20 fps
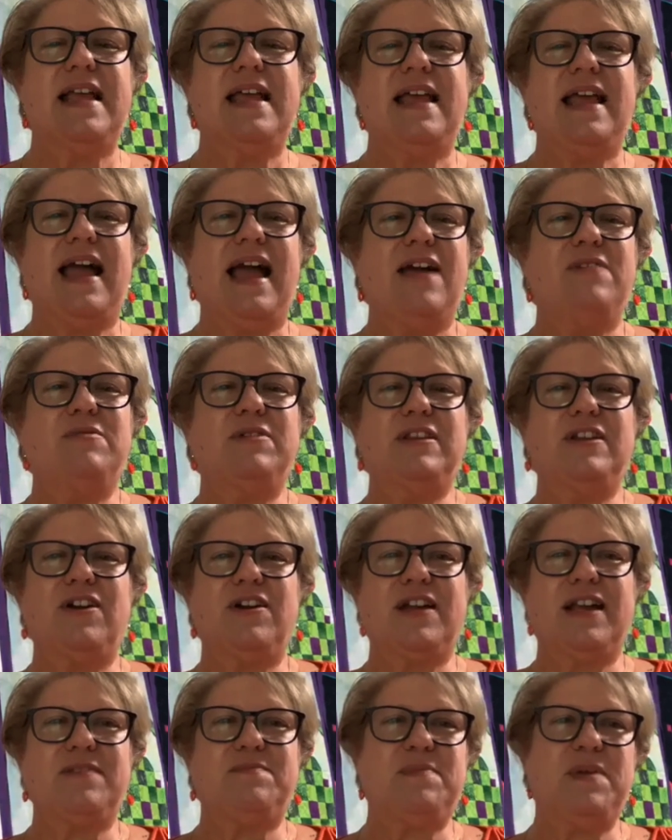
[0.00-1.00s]
I will look
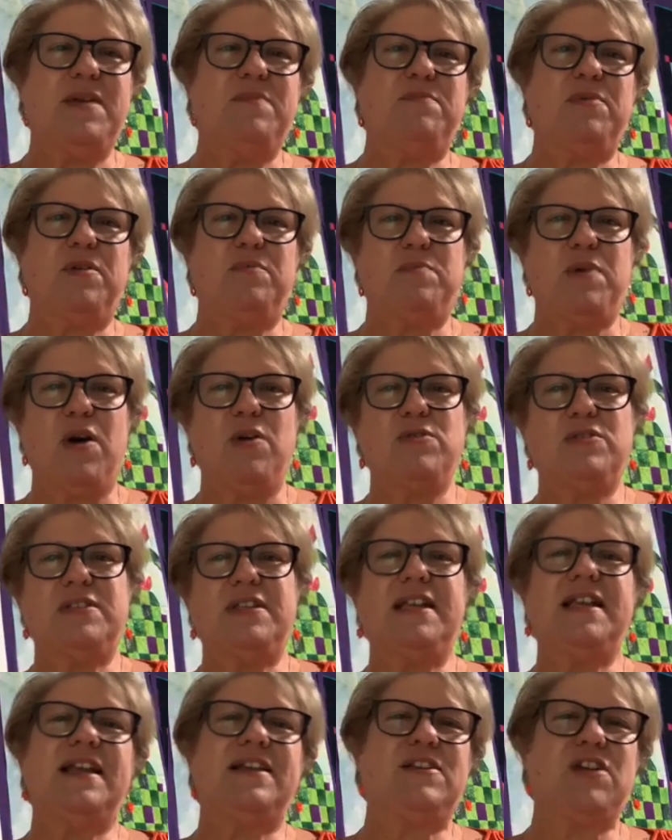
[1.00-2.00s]
at people posting
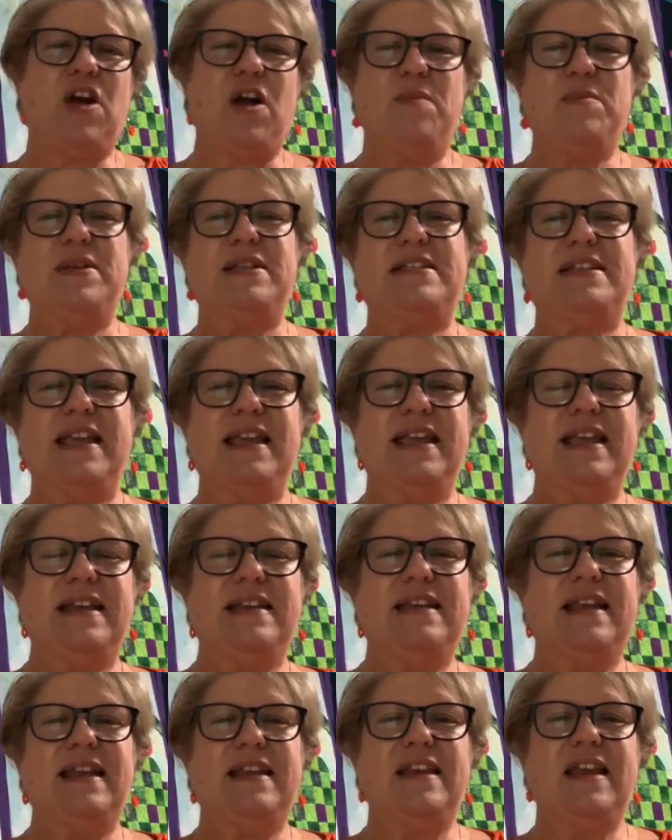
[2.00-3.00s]
and commenting
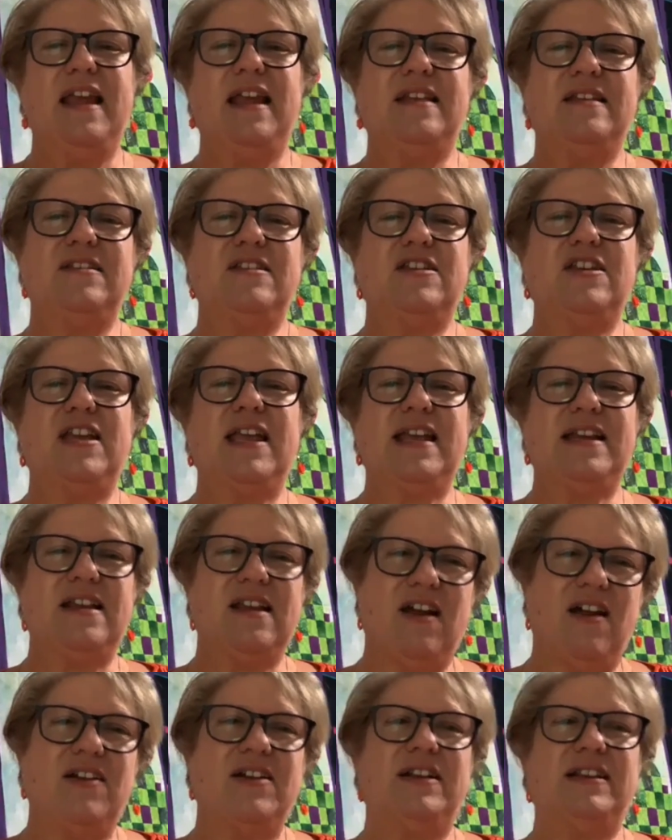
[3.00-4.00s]
and get
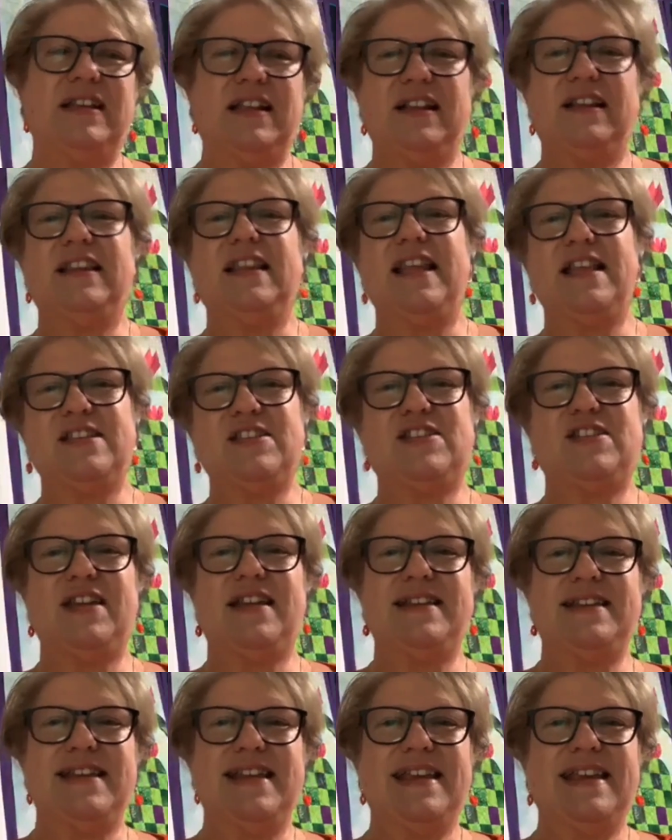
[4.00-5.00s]
on a little list, and
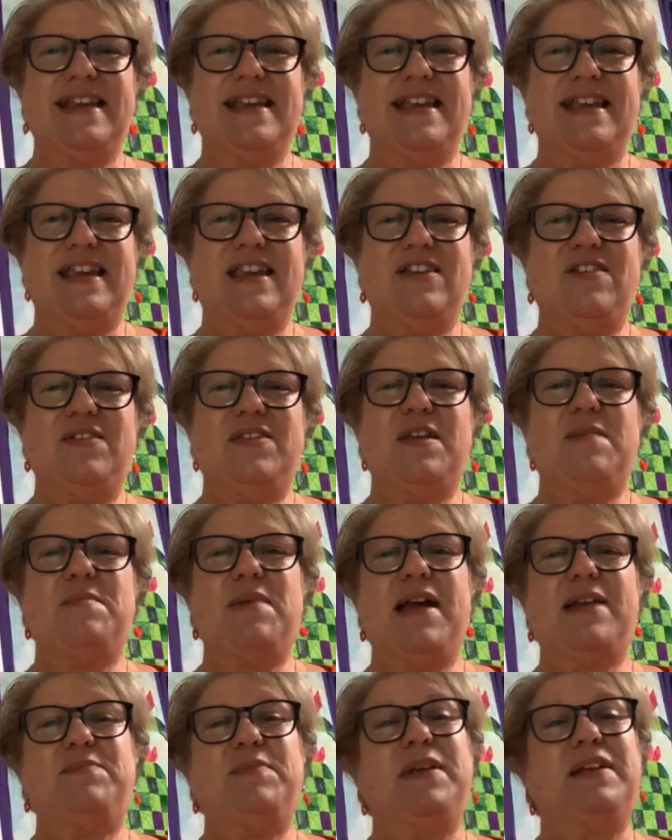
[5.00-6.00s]
there
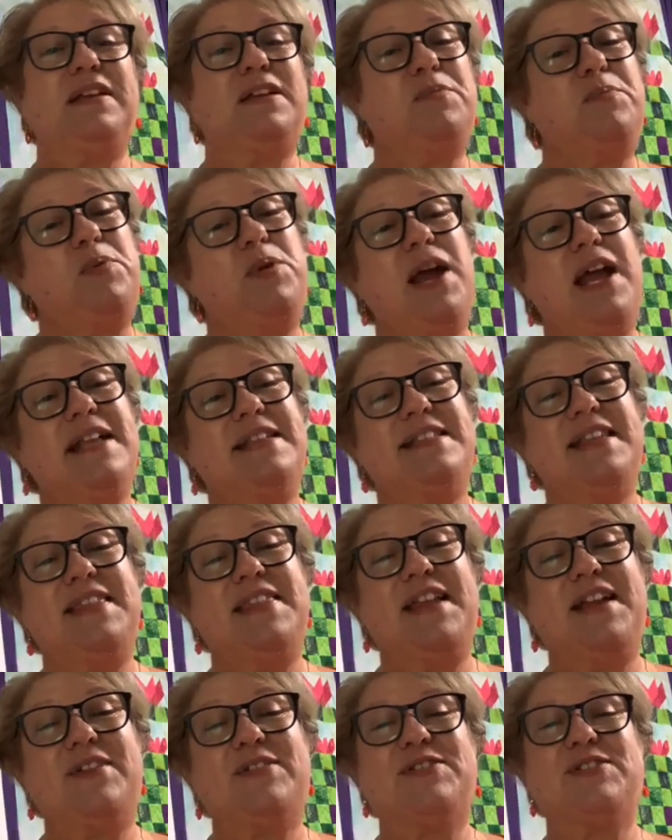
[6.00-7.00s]
might be a little prize in
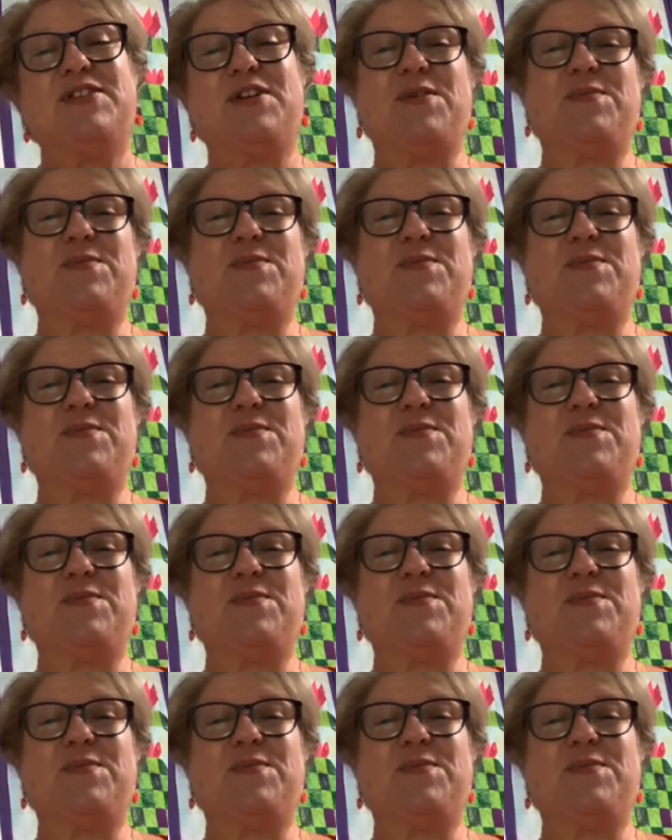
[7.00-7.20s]
there. So